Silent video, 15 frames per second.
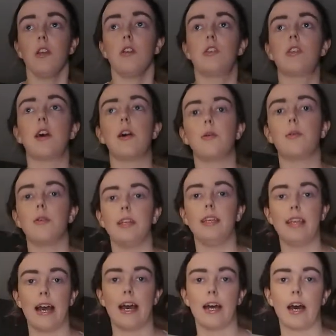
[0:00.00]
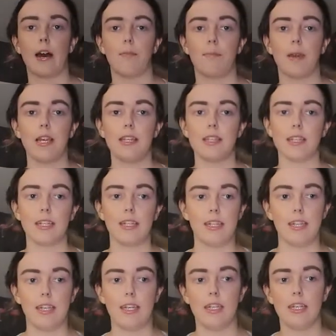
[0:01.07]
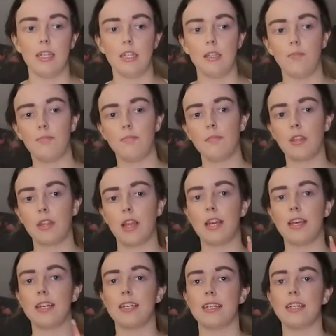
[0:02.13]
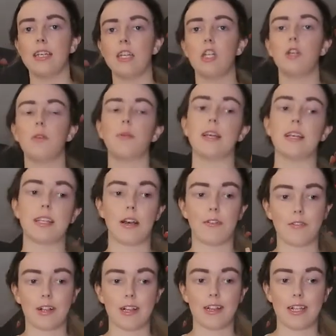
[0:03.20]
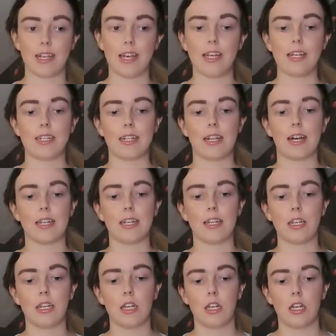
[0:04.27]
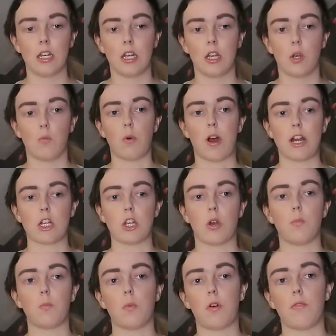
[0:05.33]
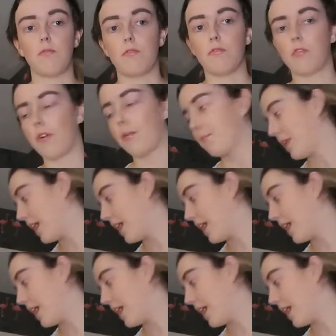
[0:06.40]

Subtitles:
So yeah, I've basically, the issue is I've cleared like what I don't want from